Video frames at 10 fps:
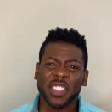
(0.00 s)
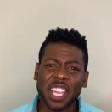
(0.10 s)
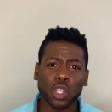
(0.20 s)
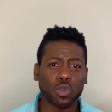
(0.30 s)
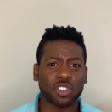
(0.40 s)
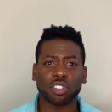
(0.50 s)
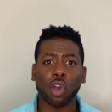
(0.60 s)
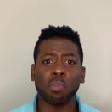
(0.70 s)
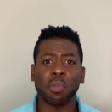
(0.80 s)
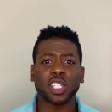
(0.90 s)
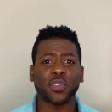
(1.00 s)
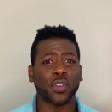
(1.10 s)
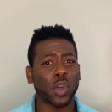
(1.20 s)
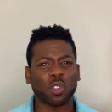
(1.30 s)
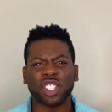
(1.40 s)
Thank you so much
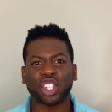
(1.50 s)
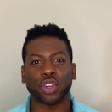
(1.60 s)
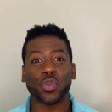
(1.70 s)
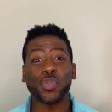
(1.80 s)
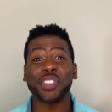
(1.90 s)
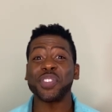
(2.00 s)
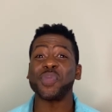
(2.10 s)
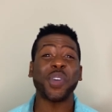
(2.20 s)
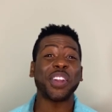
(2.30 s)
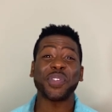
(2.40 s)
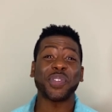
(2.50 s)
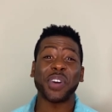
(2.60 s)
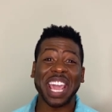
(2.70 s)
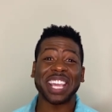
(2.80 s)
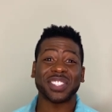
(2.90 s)
for those truly
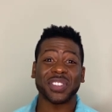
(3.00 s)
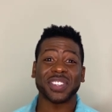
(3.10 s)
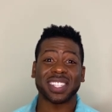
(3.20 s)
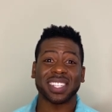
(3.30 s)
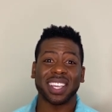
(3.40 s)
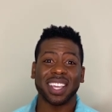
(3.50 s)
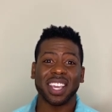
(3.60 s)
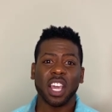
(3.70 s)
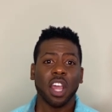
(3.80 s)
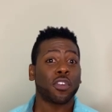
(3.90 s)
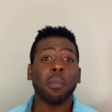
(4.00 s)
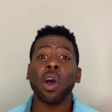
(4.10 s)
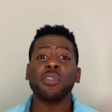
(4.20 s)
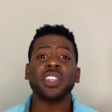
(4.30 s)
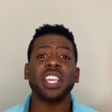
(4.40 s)
wonderful answers. From
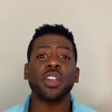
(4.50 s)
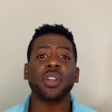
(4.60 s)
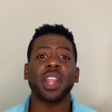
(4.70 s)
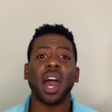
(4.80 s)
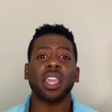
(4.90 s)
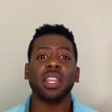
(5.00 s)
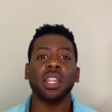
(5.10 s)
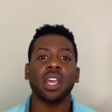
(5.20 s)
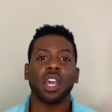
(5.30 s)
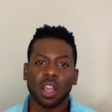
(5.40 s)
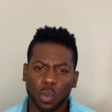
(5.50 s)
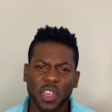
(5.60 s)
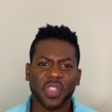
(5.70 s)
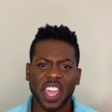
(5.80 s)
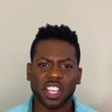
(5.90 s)
all of us here at Noggin, we
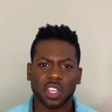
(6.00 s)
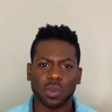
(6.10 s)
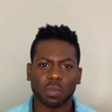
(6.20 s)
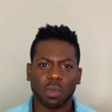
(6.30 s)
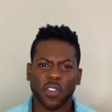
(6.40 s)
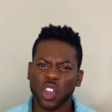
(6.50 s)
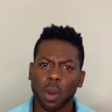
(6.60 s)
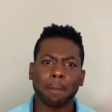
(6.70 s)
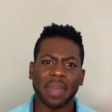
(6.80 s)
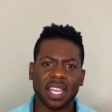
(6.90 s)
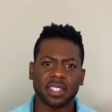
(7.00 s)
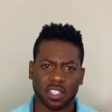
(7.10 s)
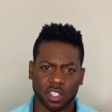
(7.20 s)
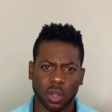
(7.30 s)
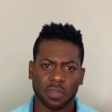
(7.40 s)
thank you for your
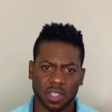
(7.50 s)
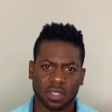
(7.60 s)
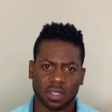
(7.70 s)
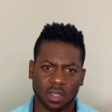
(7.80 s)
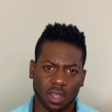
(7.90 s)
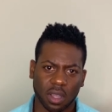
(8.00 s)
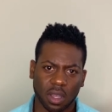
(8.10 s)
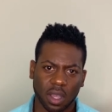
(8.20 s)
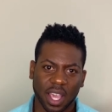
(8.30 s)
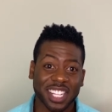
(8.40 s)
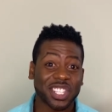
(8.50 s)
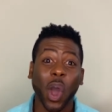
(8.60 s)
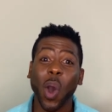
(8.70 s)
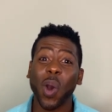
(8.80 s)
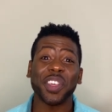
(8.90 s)
amazing service. And to
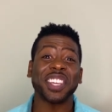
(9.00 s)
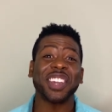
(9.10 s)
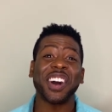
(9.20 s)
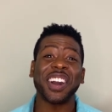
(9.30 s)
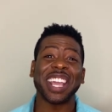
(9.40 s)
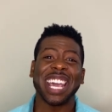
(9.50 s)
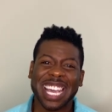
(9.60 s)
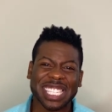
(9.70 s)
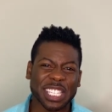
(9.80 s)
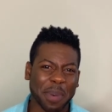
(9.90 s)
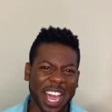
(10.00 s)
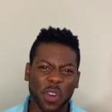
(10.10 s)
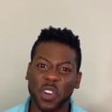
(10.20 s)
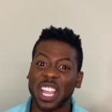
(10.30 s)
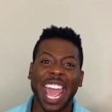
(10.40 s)
all the young,
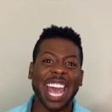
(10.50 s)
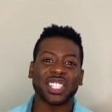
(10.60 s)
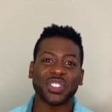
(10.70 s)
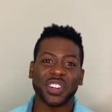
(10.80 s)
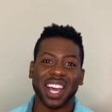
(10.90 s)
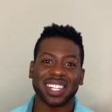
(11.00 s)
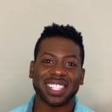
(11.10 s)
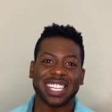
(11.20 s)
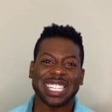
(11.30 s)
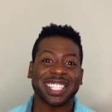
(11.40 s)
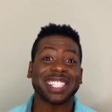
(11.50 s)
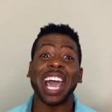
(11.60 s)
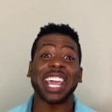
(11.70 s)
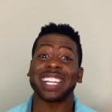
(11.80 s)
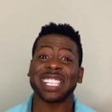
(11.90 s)
aspiring astronauts,
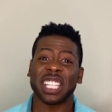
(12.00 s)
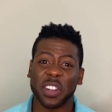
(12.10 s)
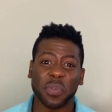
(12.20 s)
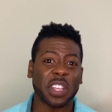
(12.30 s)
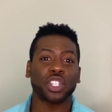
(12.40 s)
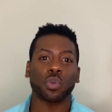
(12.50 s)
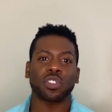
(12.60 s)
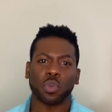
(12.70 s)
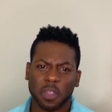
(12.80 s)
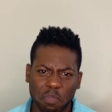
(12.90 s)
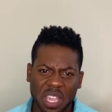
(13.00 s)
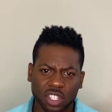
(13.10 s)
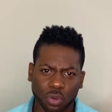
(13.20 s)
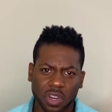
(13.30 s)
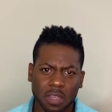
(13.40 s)
scientists, and adventurers with
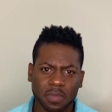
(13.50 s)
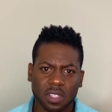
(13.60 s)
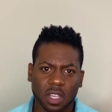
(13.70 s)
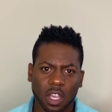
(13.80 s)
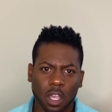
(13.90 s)
big dreams,